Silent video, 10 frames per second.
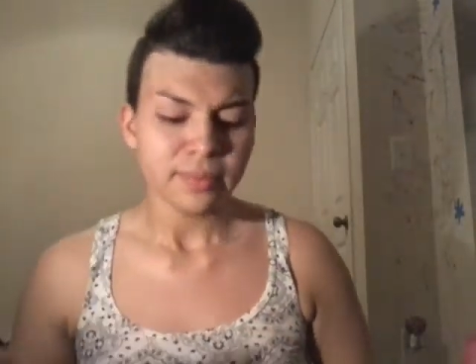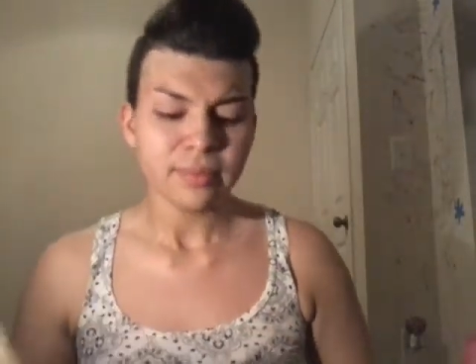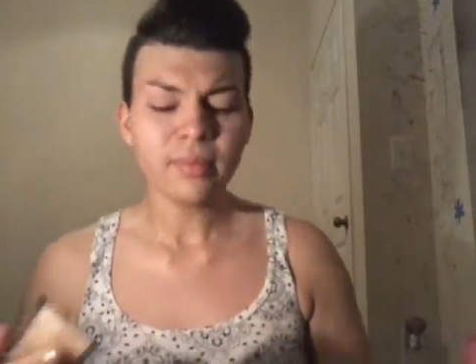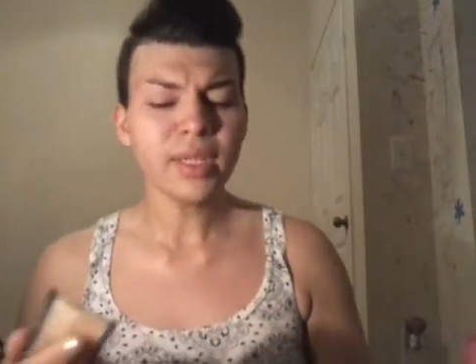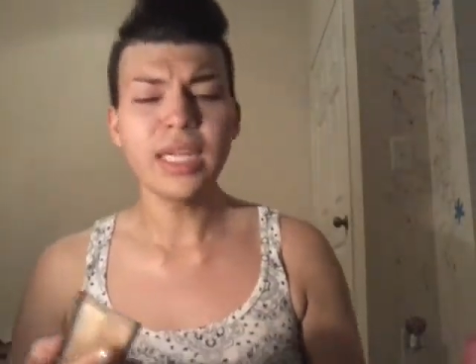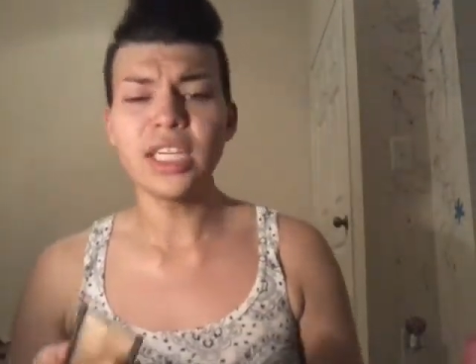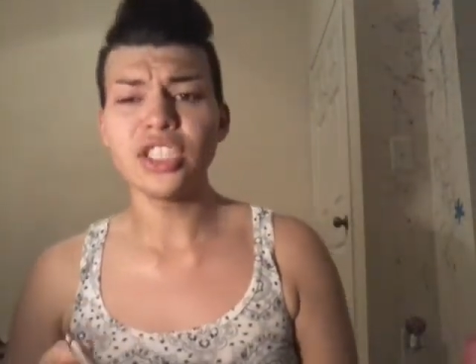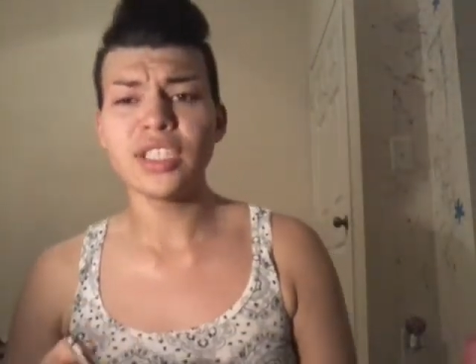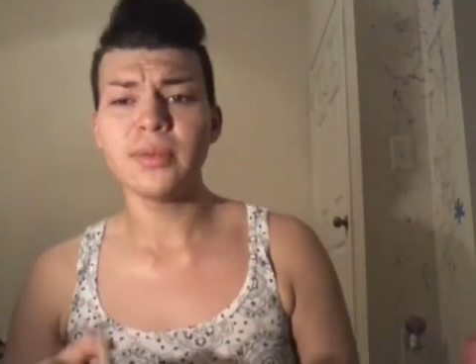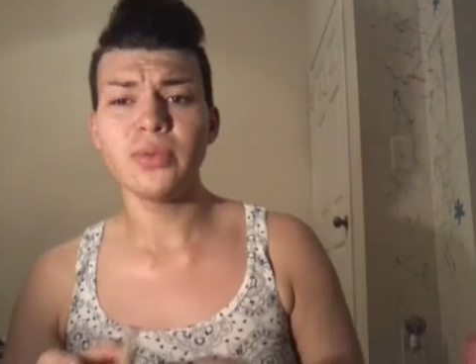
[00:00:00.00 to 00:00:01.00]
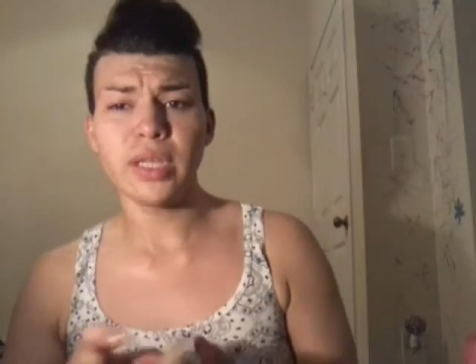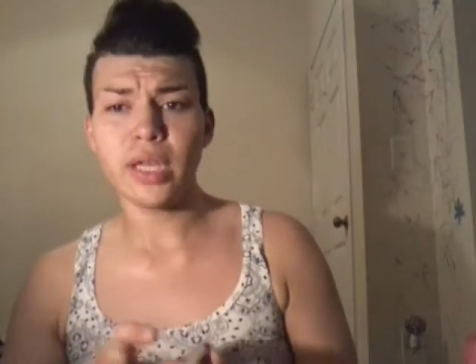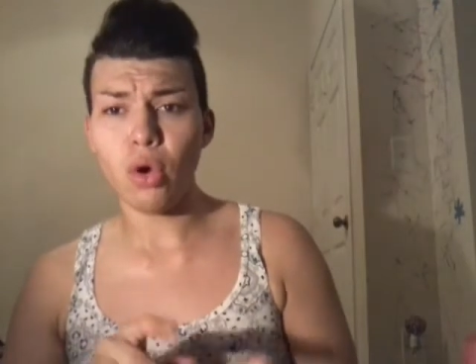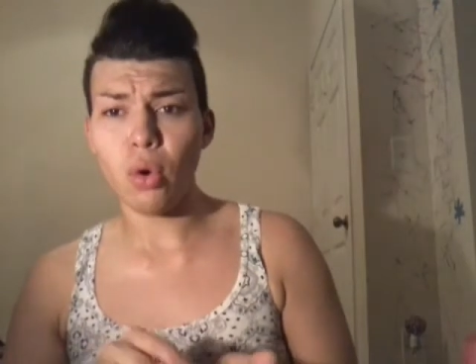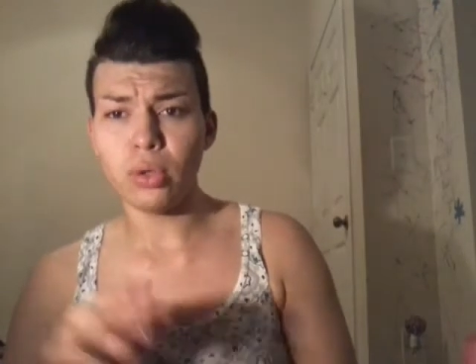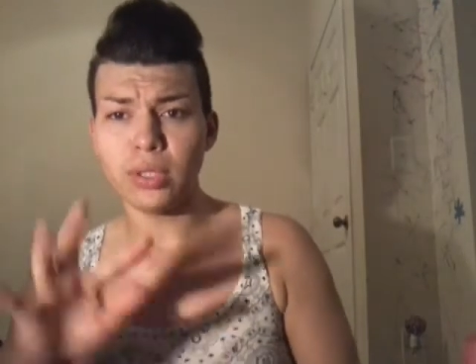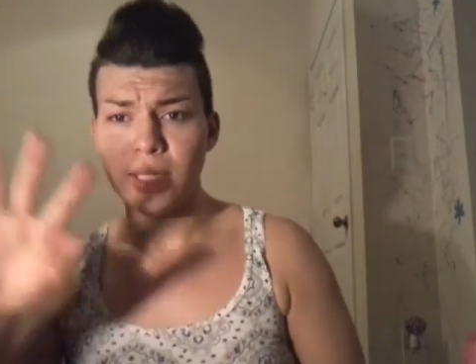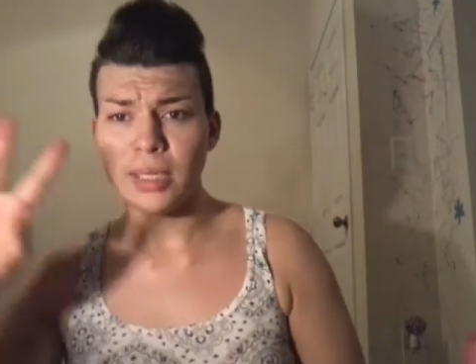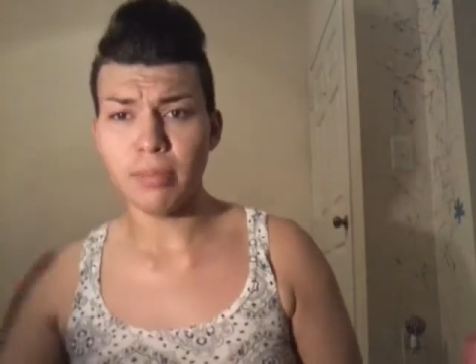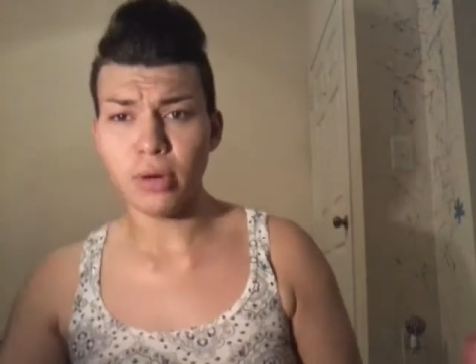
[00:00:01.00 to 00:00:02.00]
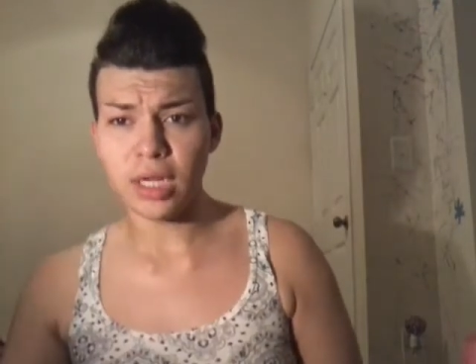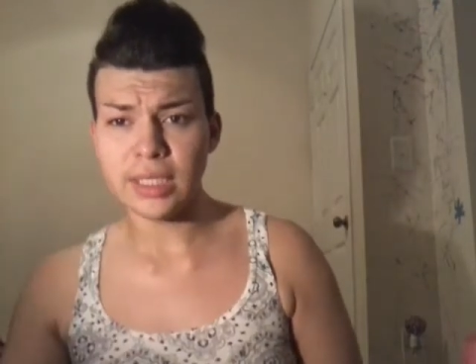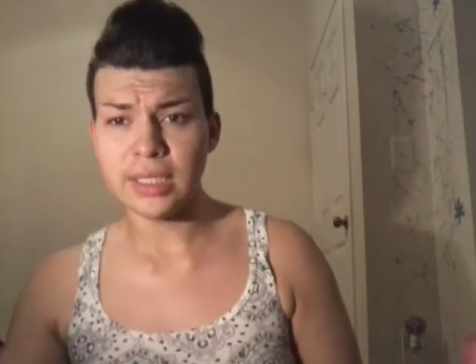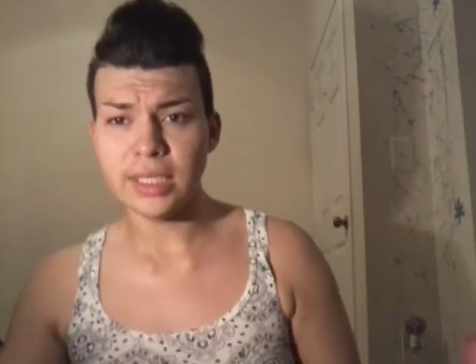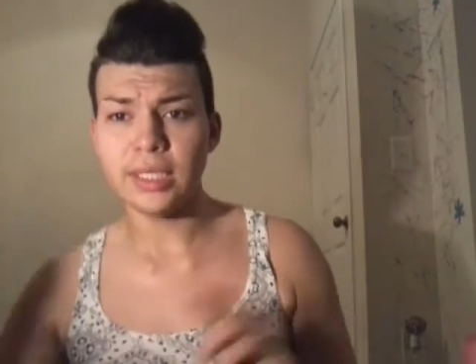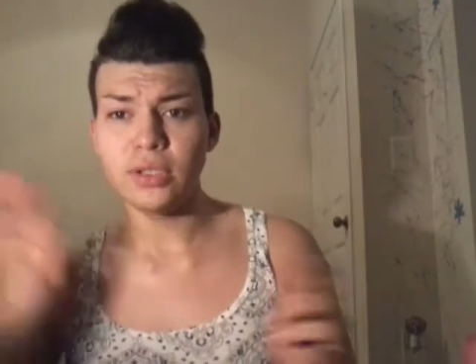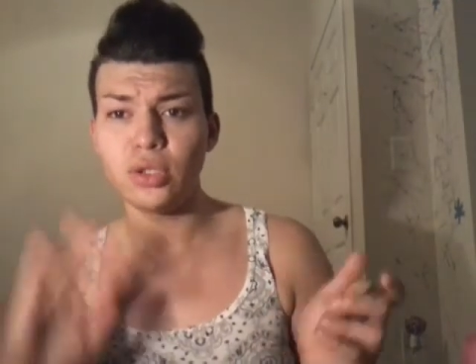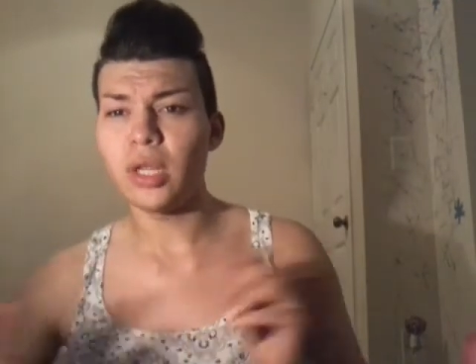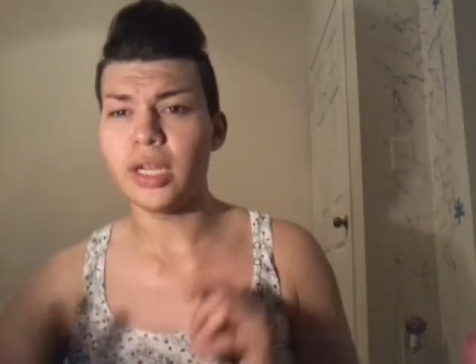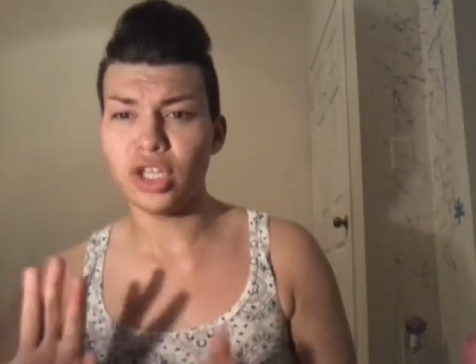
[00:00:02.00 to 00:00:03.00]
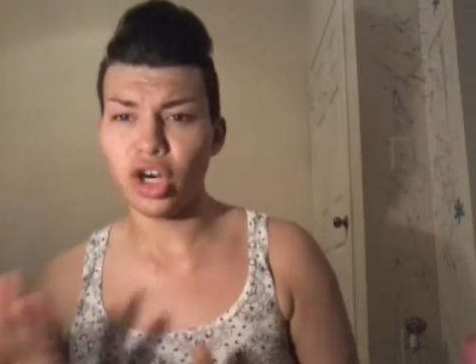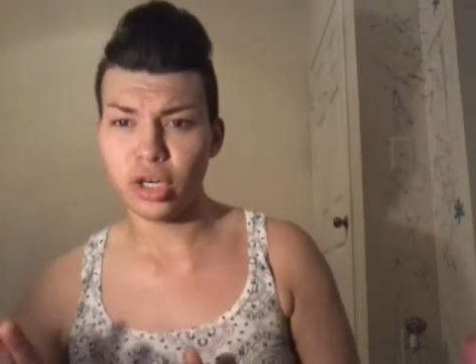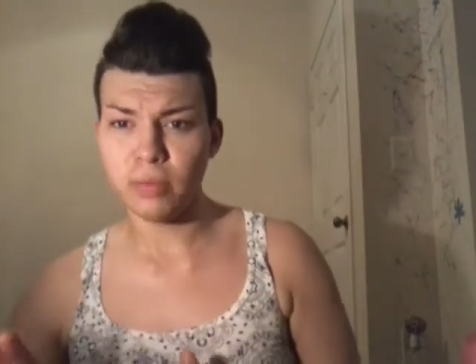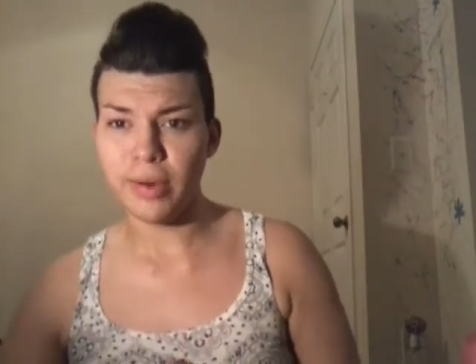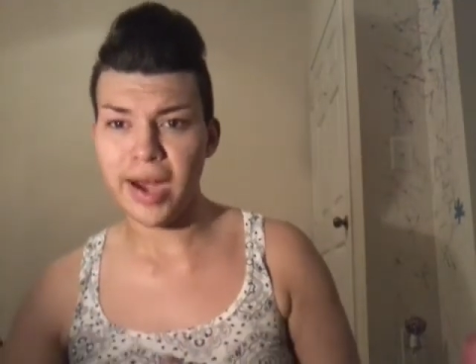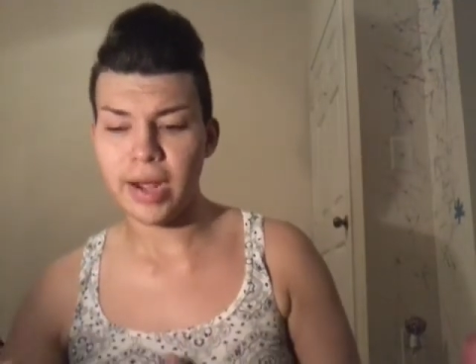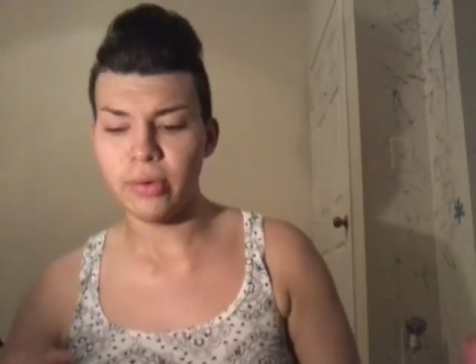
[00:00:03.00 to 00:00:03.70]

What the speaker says: and it just comes with like a gold and a bronzy into like a darker brown.